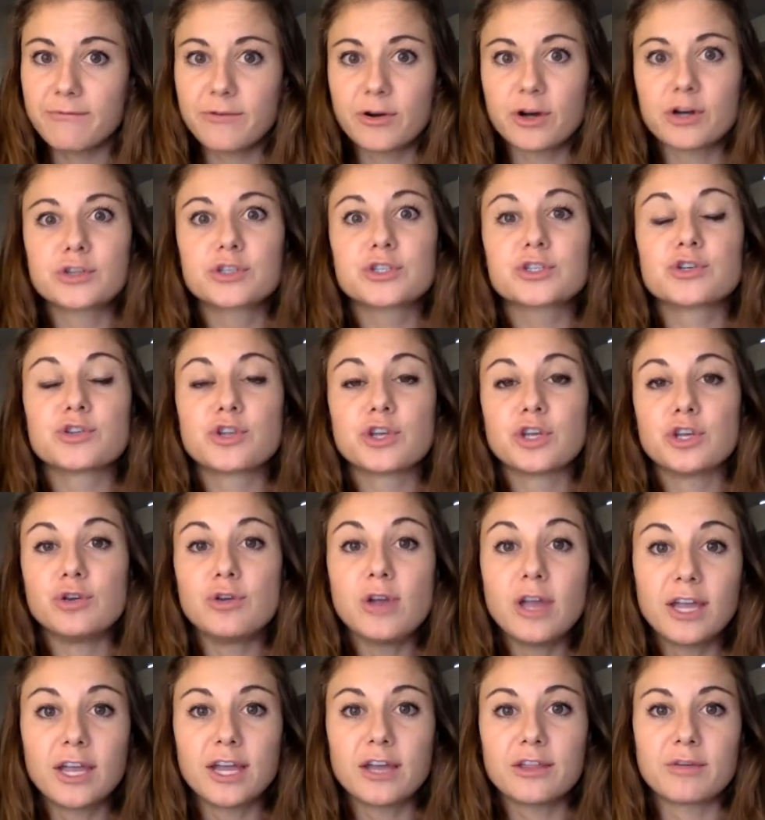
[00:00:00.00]
first, so that you
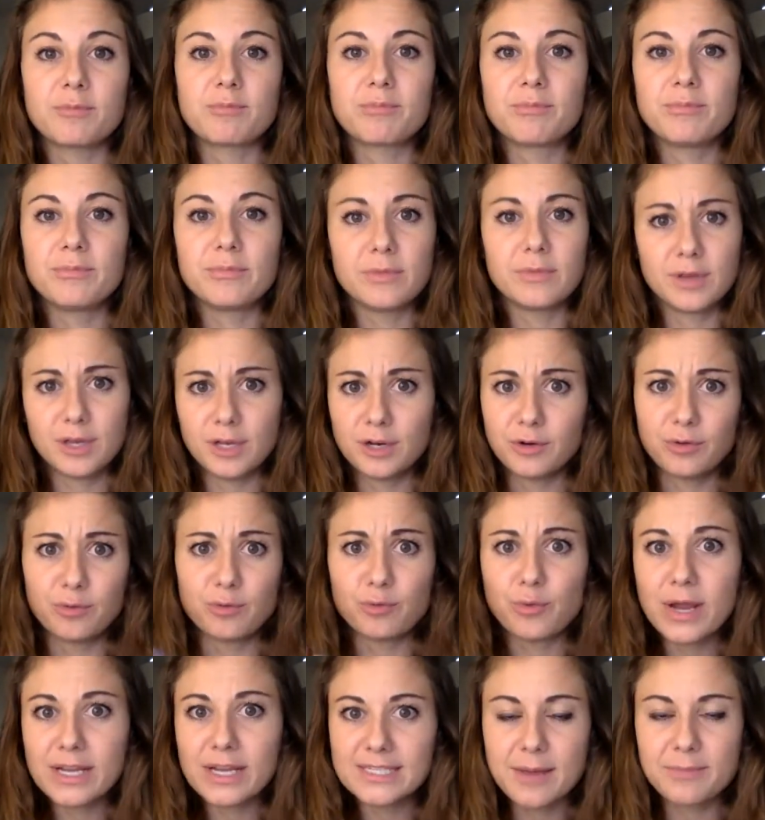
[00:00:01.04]
can get the
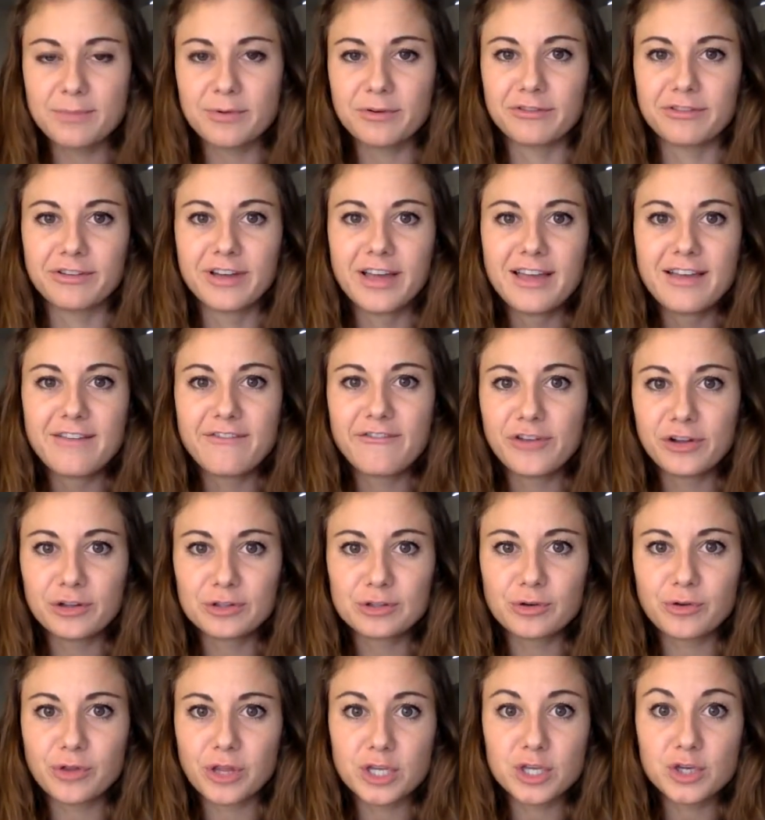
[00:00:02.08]
right type of
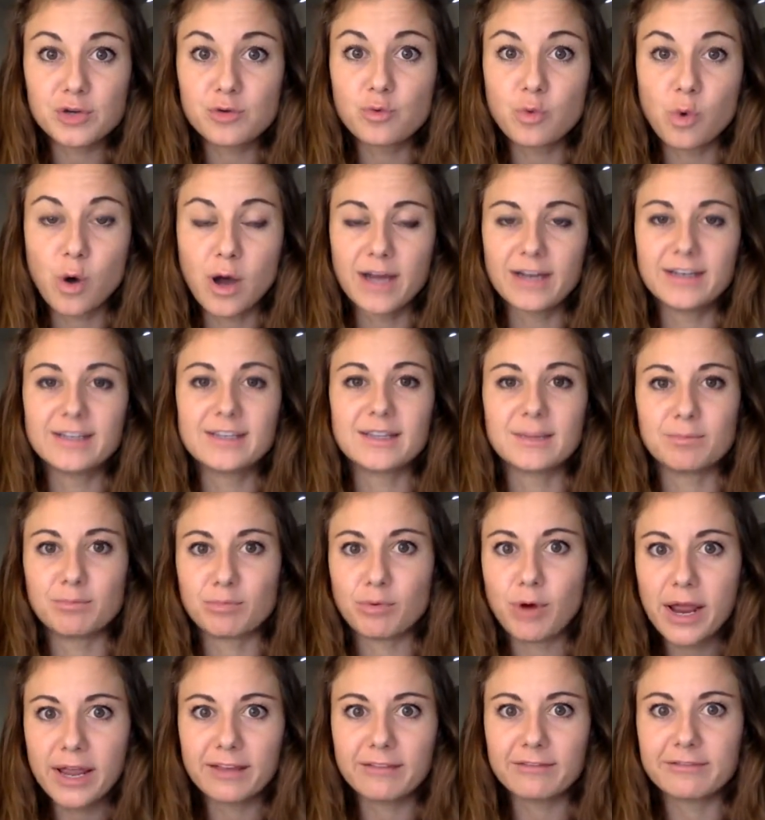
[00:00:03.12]
filter that you want, the
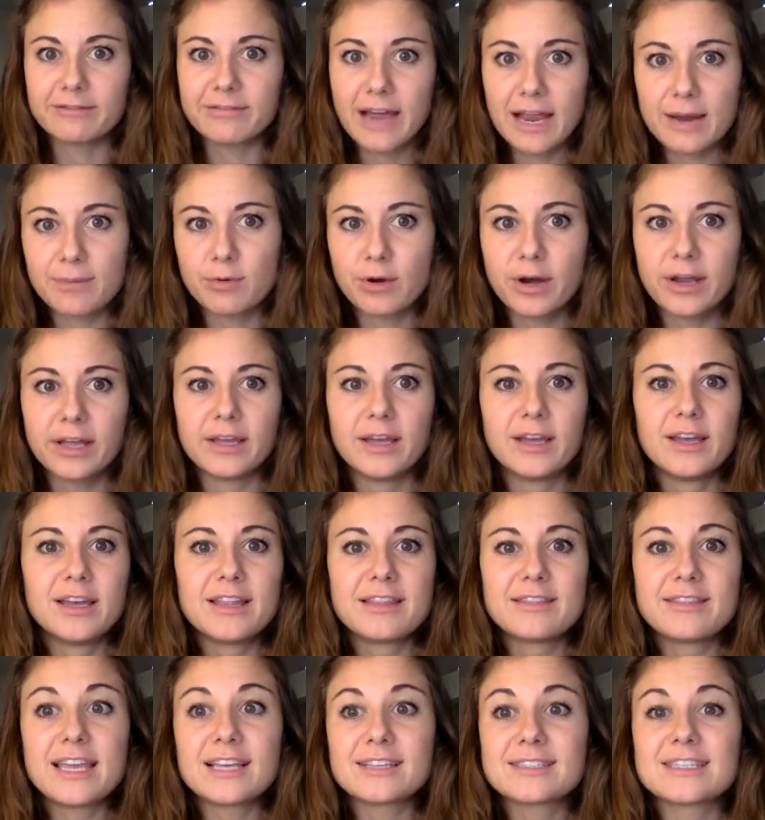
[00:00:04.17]
bright, vibrant
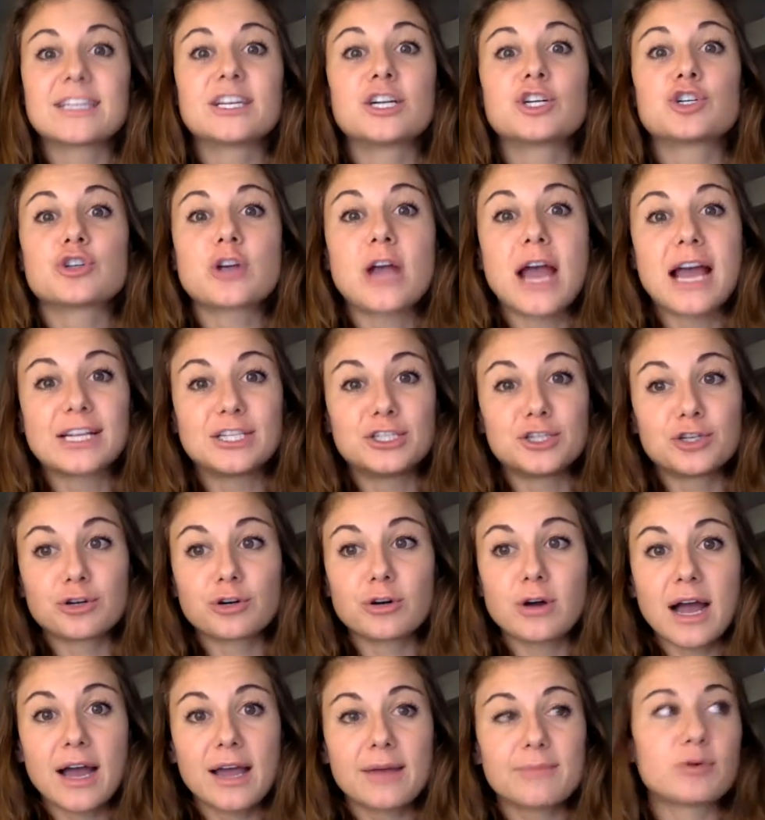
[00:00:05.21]
things that attract your
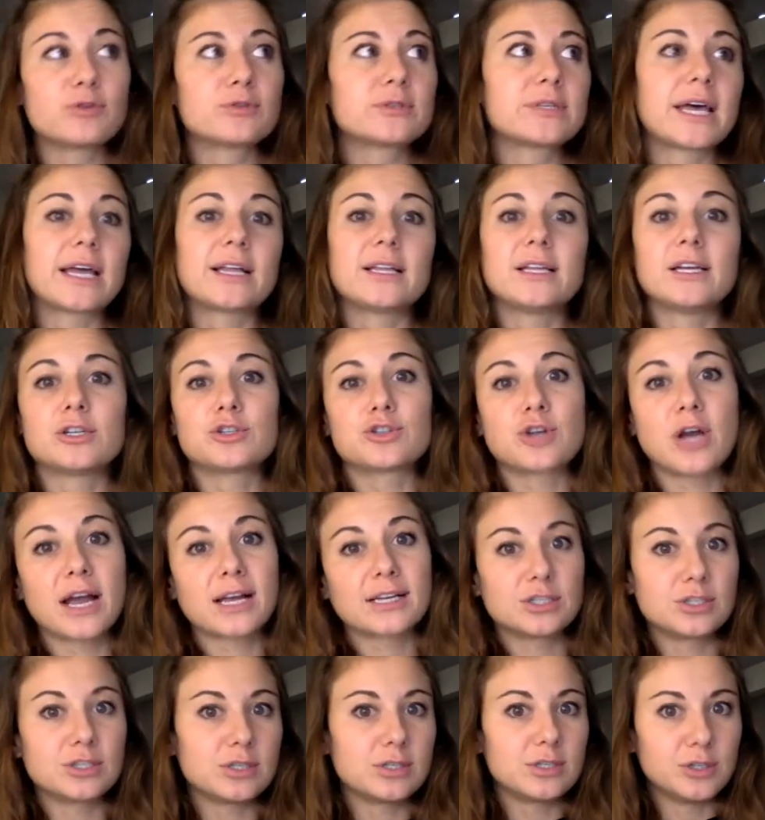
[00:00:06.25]
eye, most likely
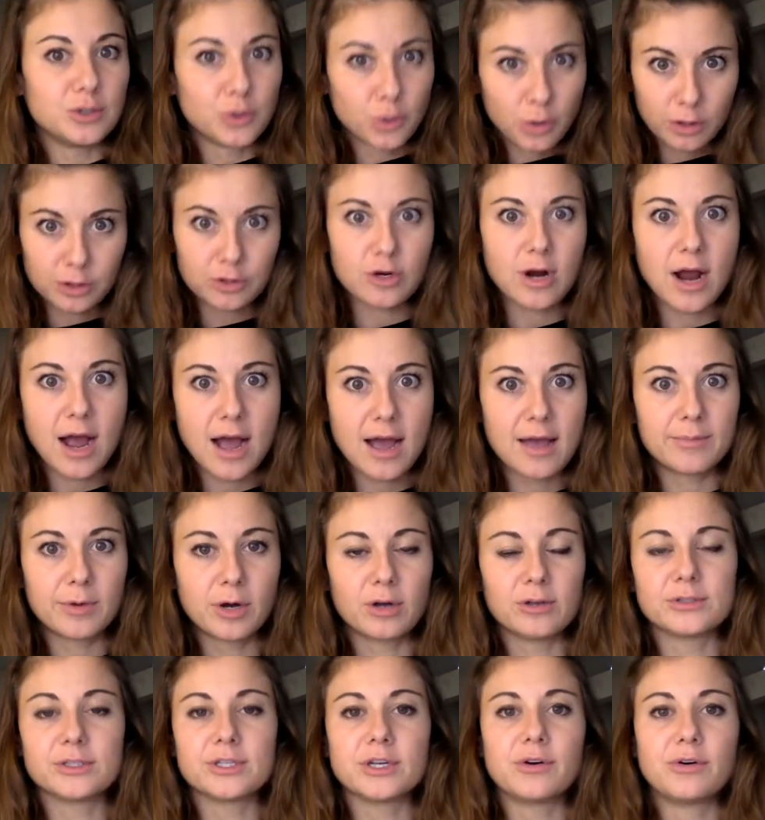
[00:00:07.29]
attracts your tribe
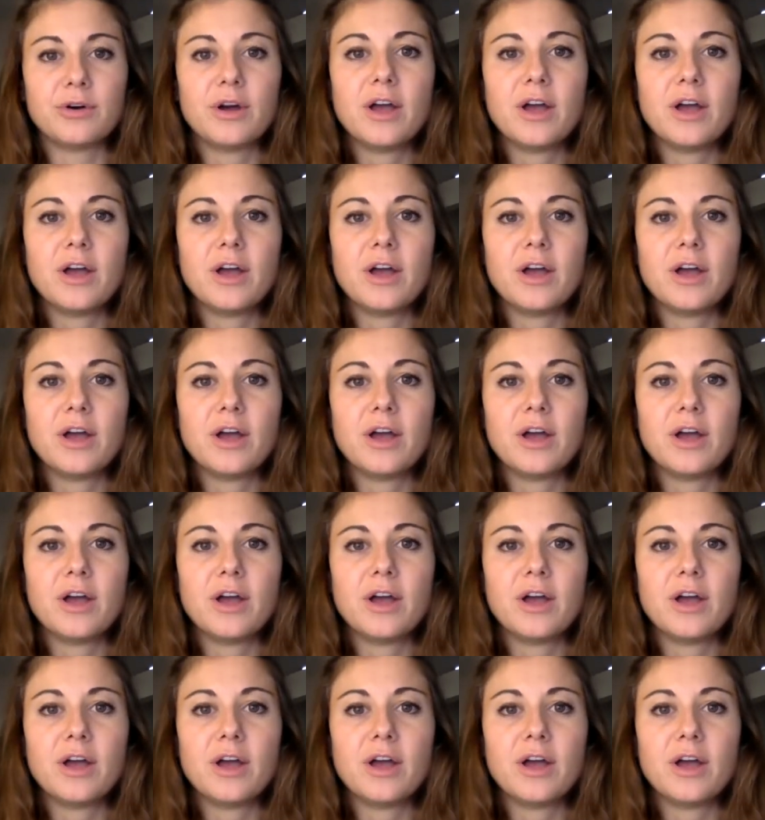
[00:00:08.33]
also.